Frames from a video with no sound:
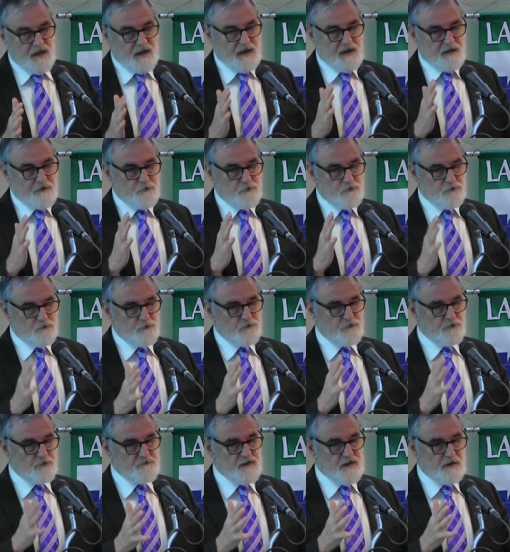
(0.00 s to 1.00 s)
And the truth
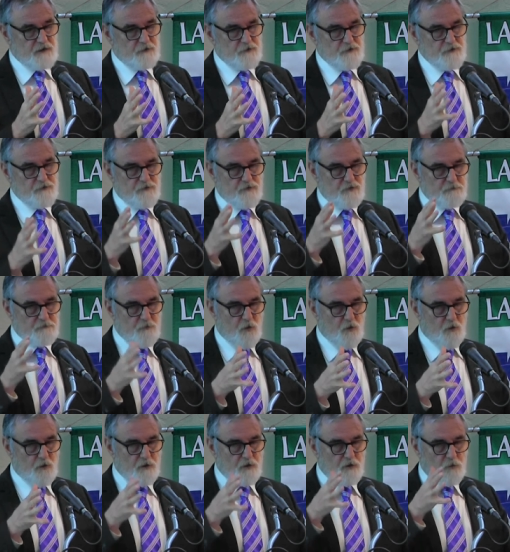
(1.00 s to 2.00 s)
of the matter is, the
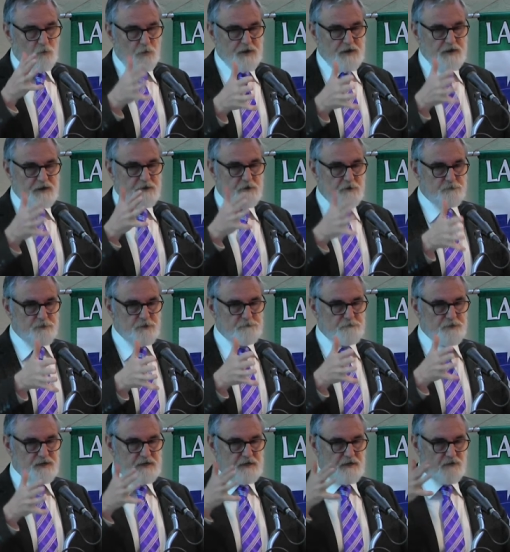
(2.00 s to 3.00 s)
more we human
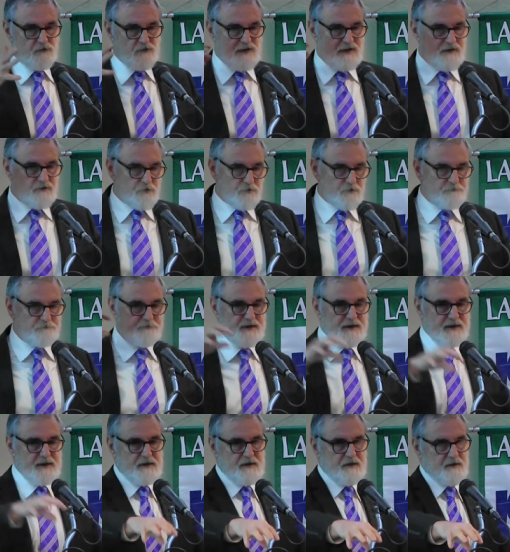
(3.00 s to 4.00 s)
beings
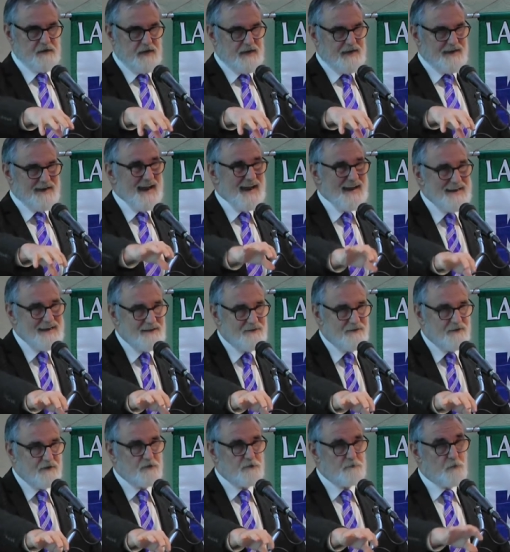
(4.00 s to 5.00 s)
intervene in
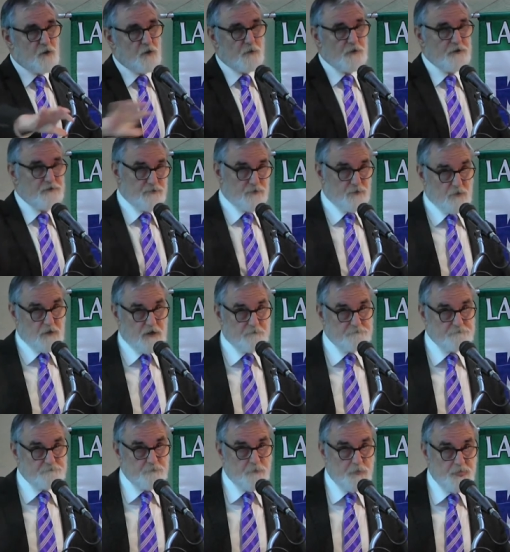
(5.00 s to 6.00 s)
anything, the more we screw it
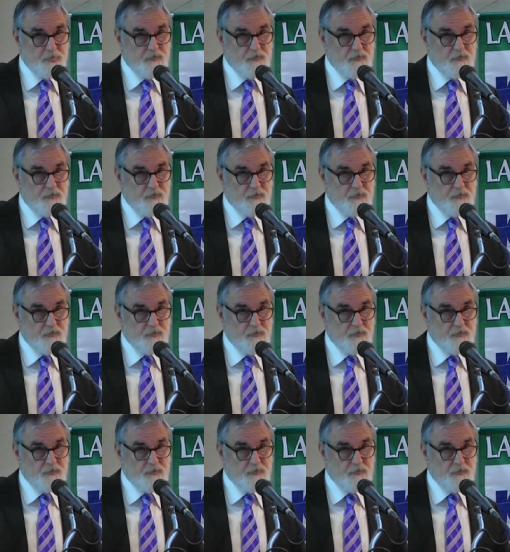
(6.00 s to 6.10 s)
up.